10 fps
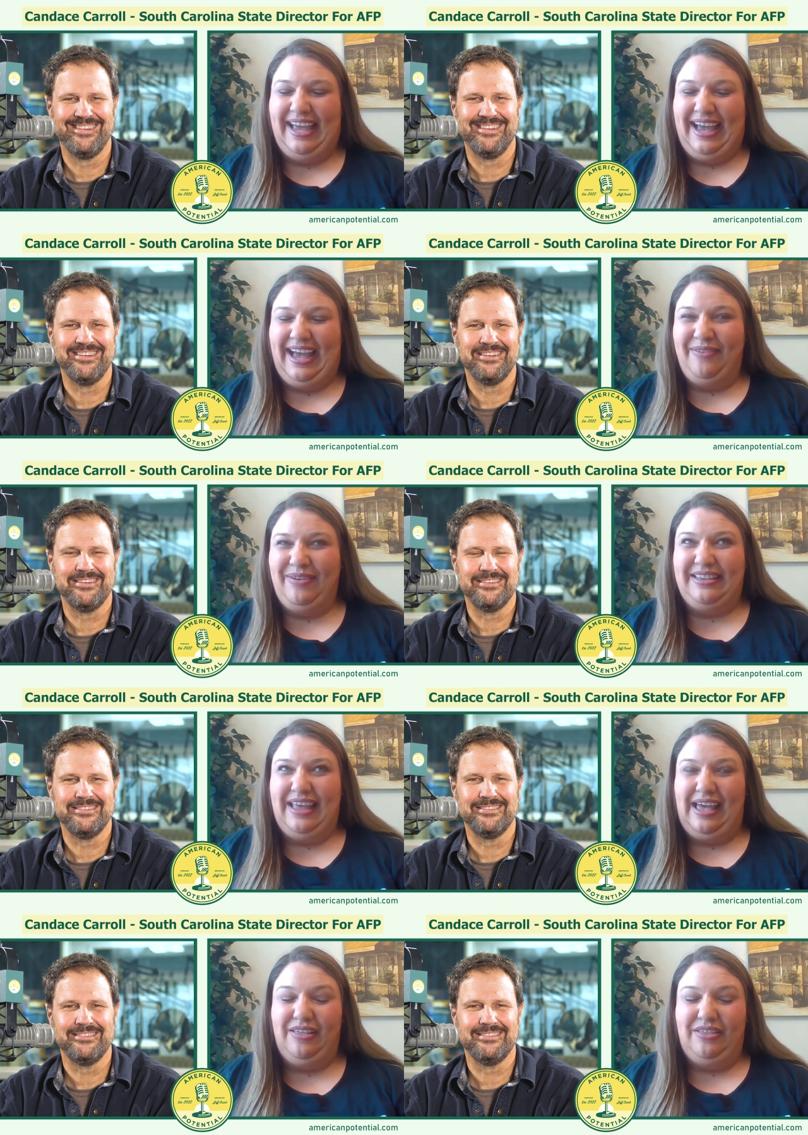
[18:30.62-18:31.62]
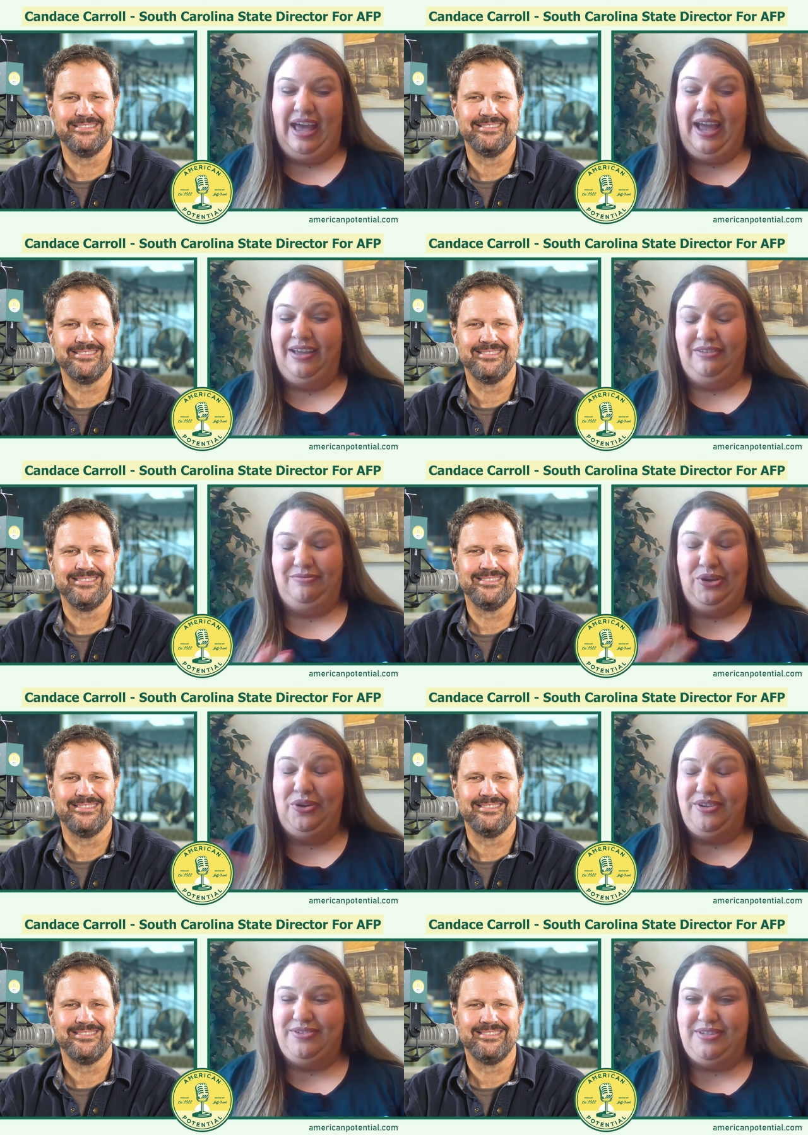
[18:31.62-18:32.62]
Speaker 1: yeah, I mean,
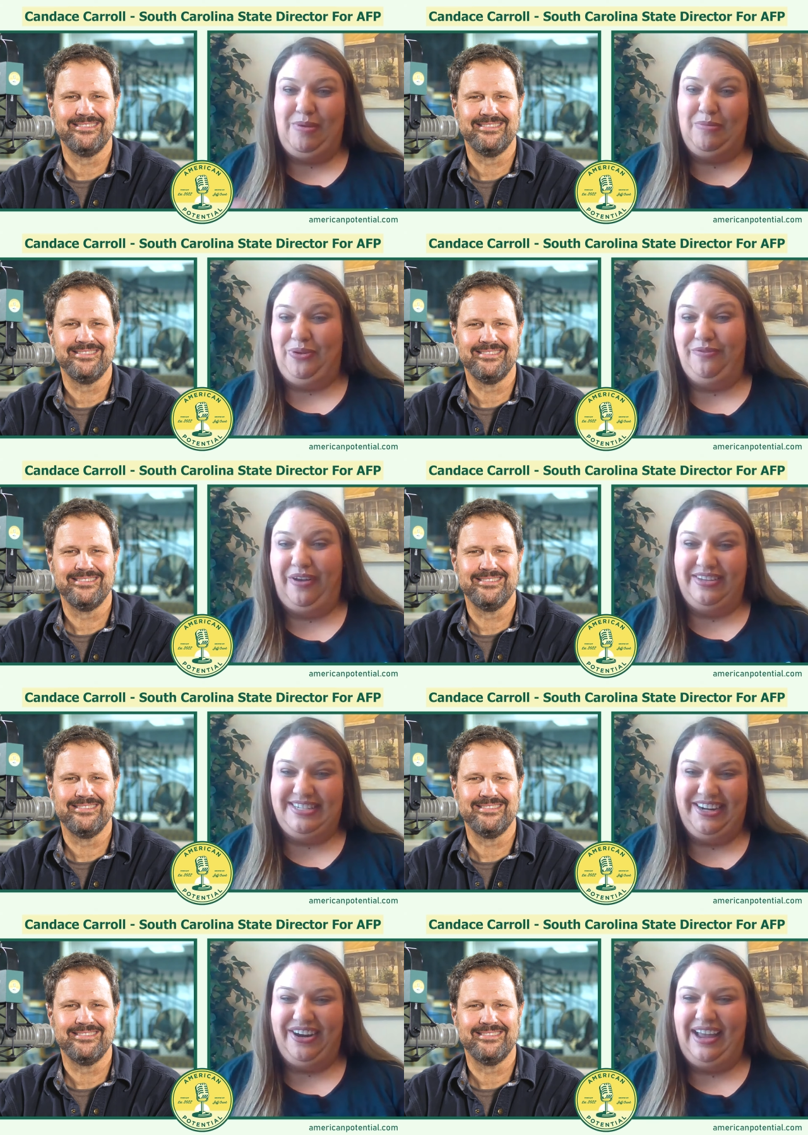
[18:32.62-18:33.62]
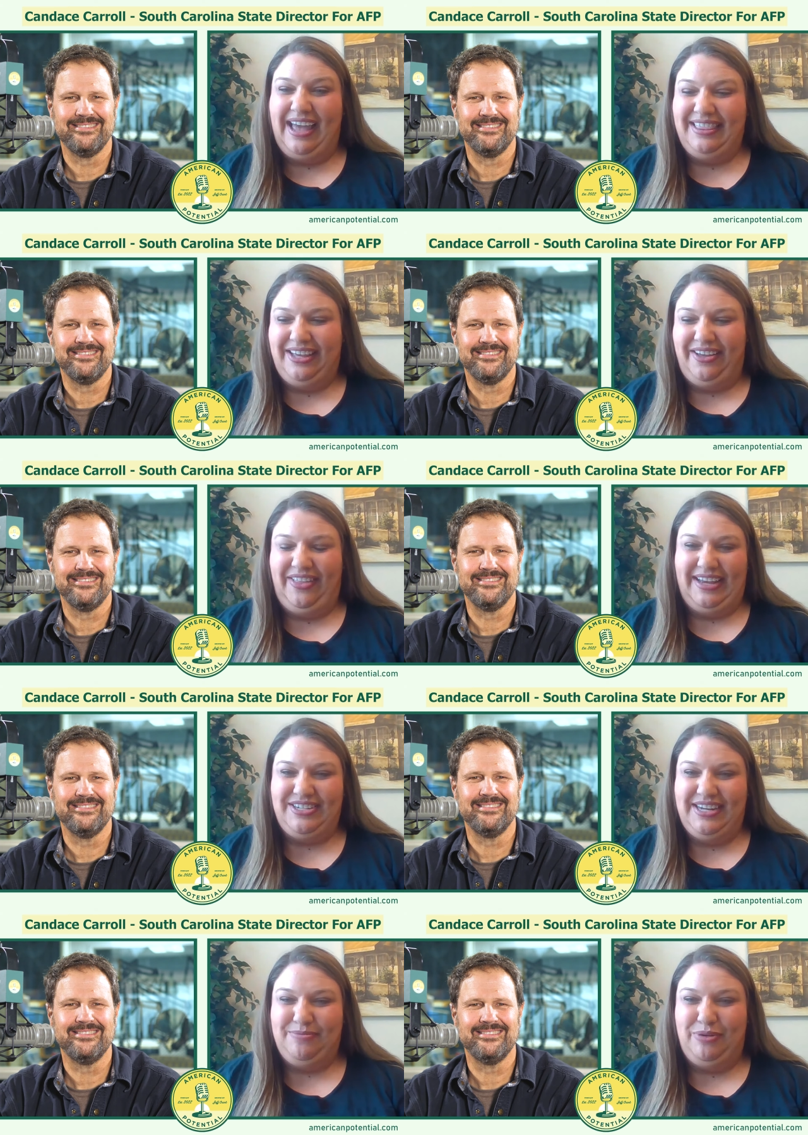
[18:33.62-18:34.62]
kudos to the people who volunteer at the
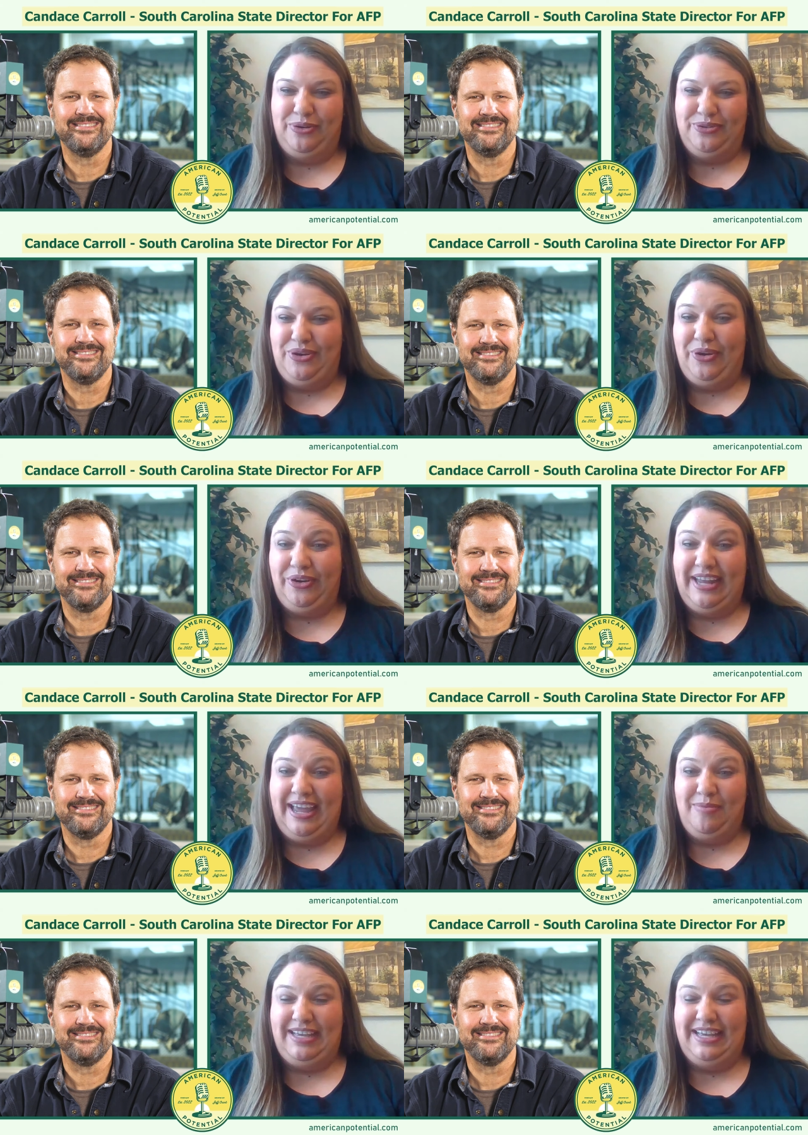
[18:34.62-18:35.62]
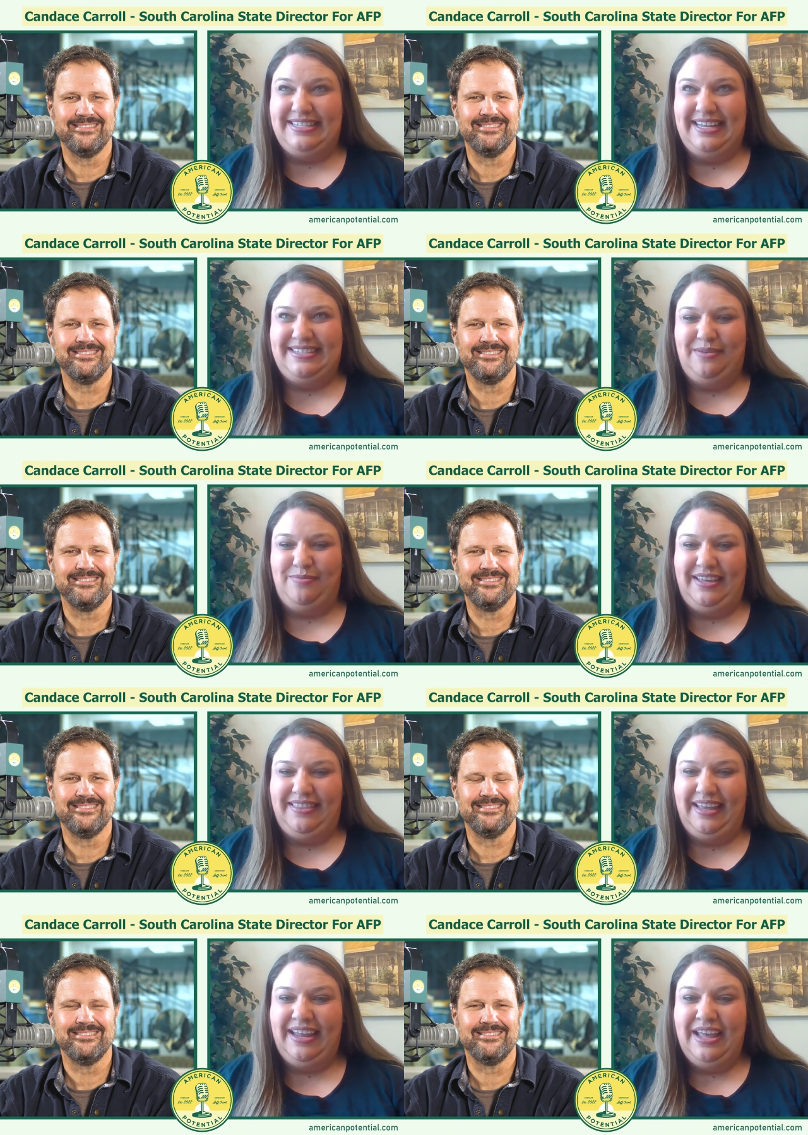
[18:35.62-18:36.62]
election polls all day, because that's something
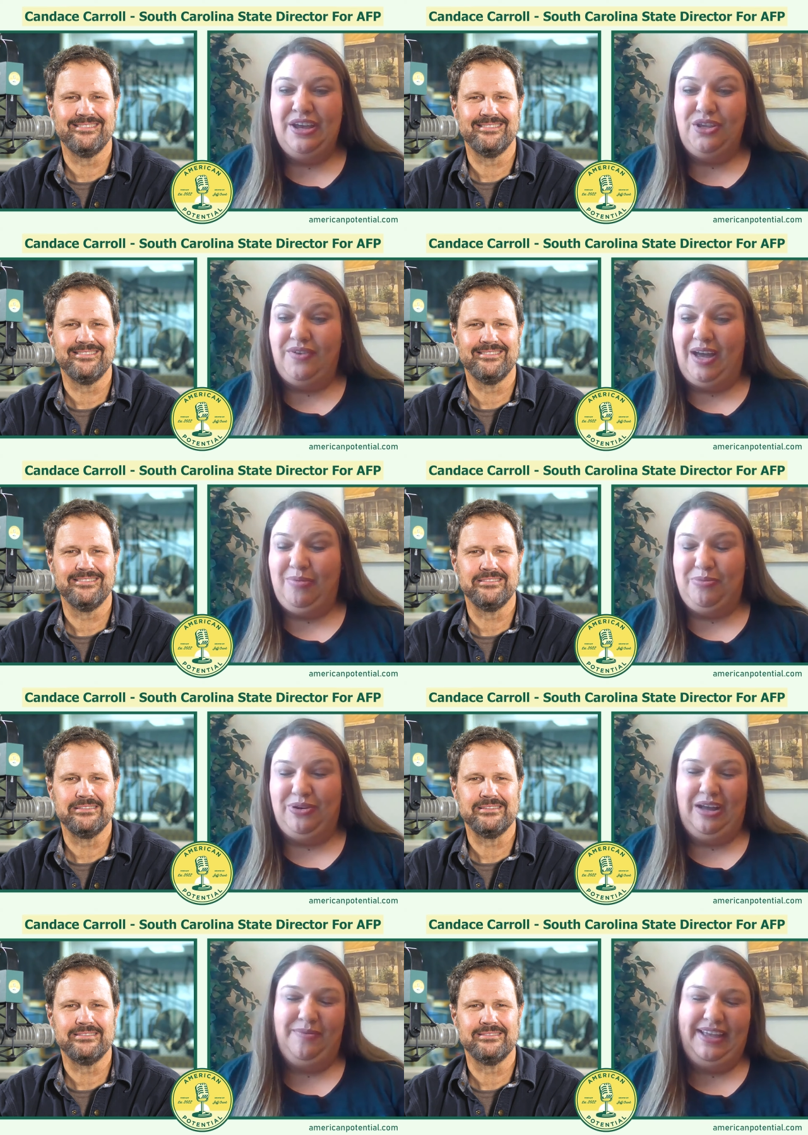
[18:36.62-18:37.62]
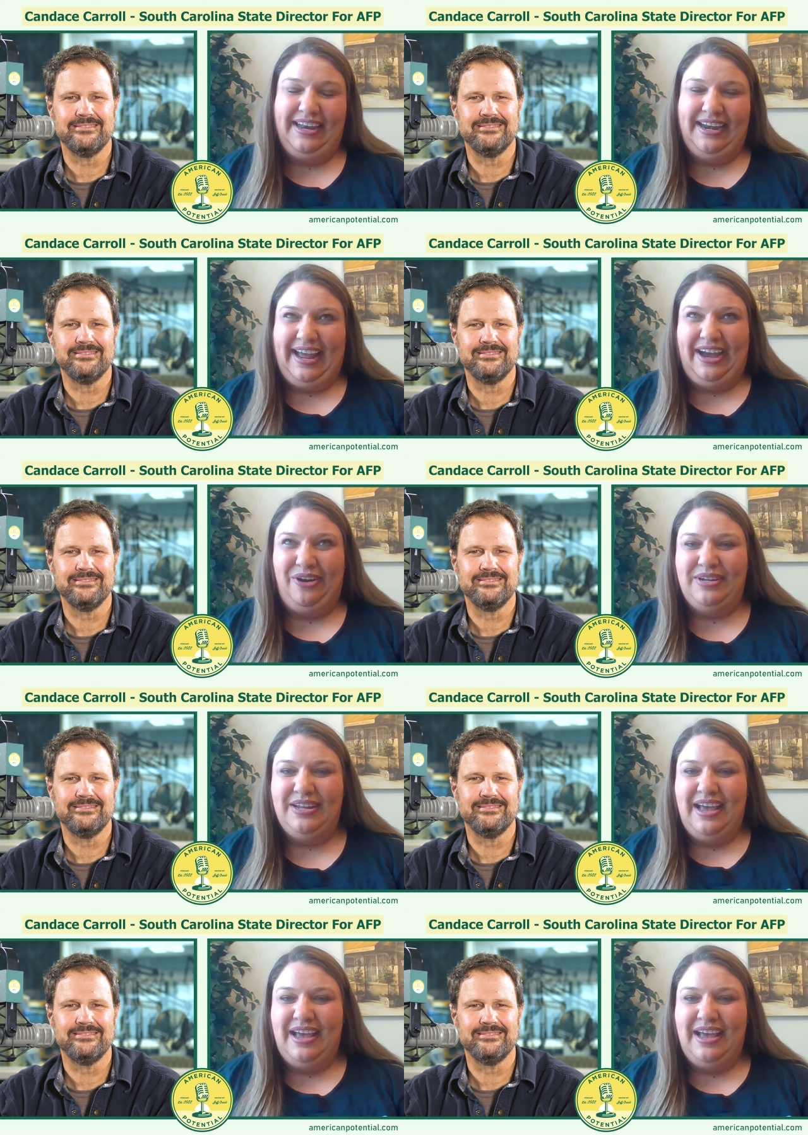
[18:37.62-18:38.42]
that you've got people coming in and out